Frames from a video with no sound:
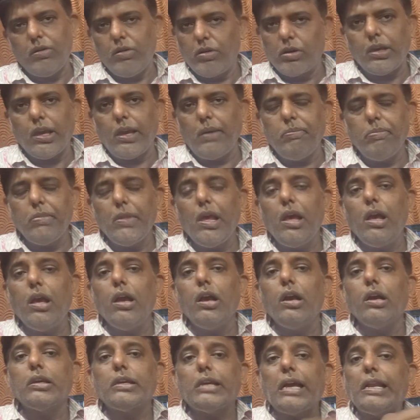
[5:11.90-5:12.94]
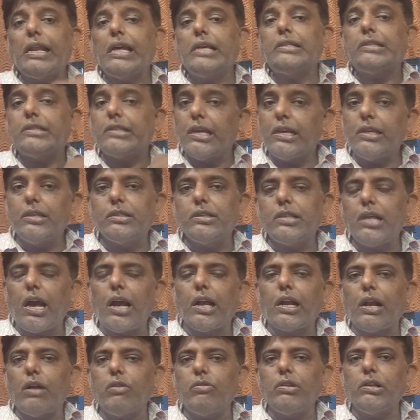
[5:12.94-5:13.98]
Okay, can I change
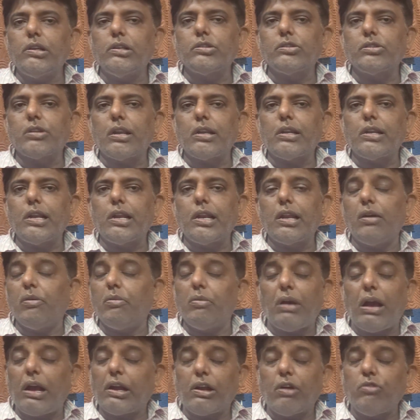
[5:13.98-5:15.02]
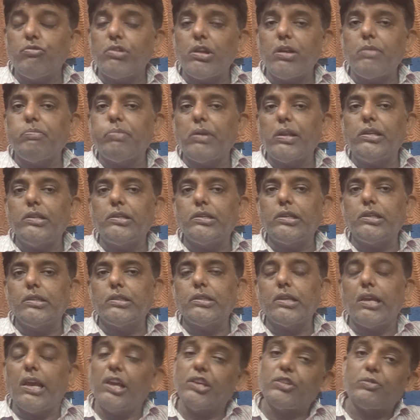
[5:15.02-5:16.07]
the accounting standard, accounting
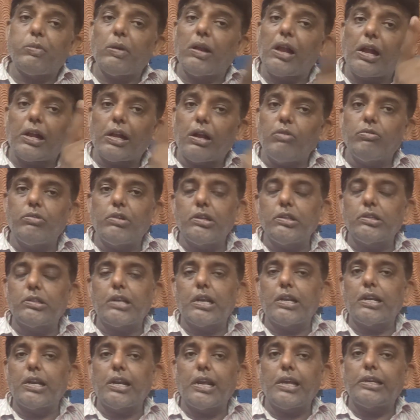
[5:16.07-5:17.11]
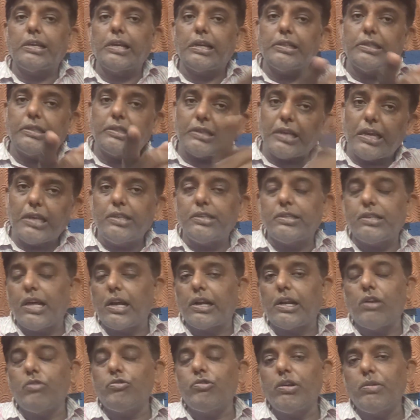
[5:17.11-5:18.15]
policies? As per accounting standard, I can change the
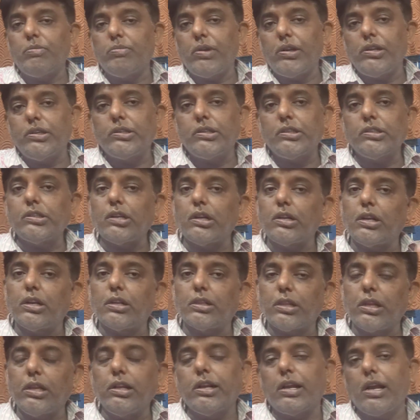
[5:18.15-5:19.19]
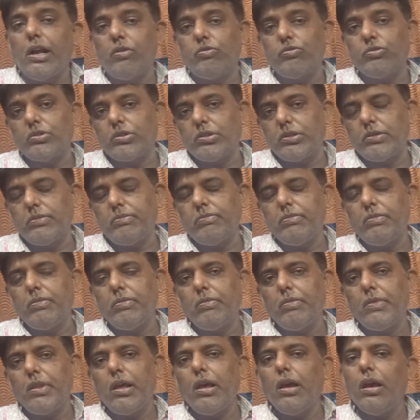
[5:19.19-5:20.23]
accounting policies under 3 grounds.
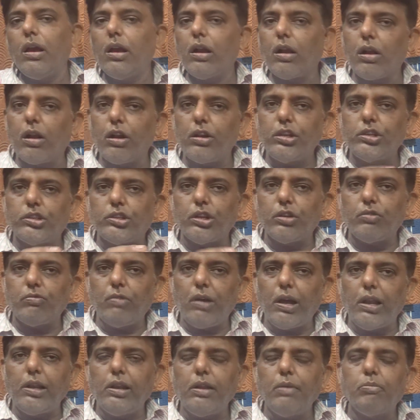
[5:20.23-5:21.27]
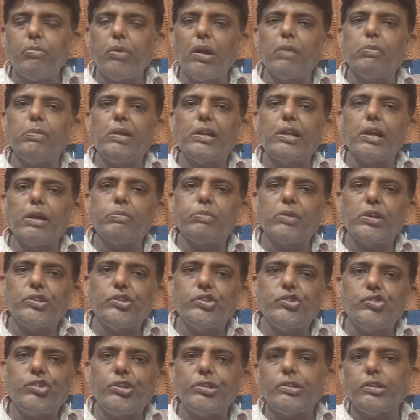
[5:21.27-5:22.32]
Condition 1, for better
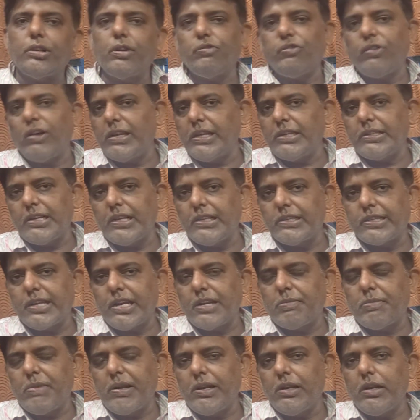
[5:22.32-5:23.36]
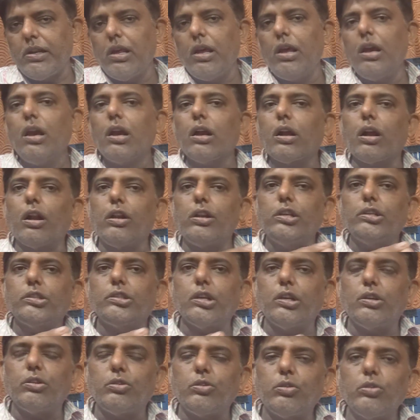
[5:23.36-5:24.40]
presentation of financial statement.
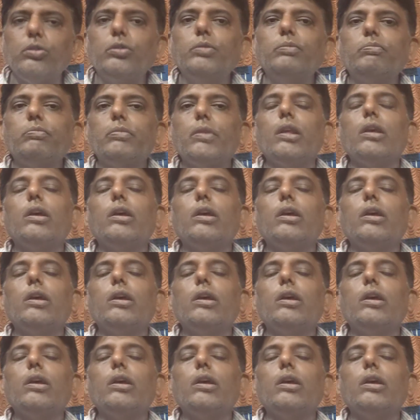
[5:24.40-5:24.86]
Condition 2,